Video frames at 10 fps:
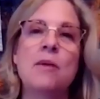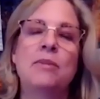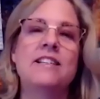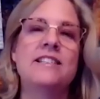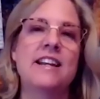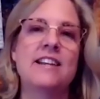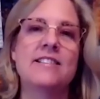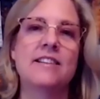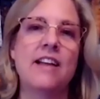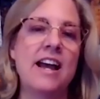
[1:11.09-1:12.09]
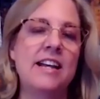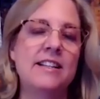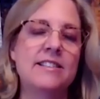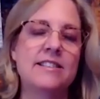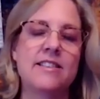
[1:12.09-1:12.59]
Please send us
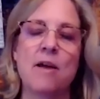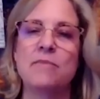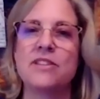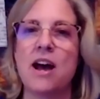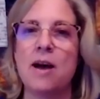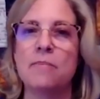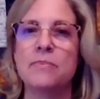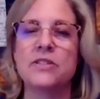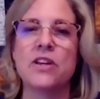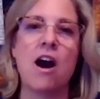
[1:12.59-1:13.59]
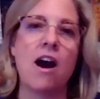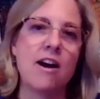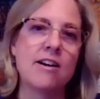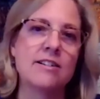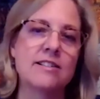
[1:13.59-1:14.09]
likes, thumbs ups,
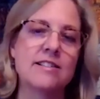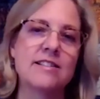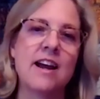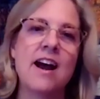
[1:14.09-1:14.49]
hearts,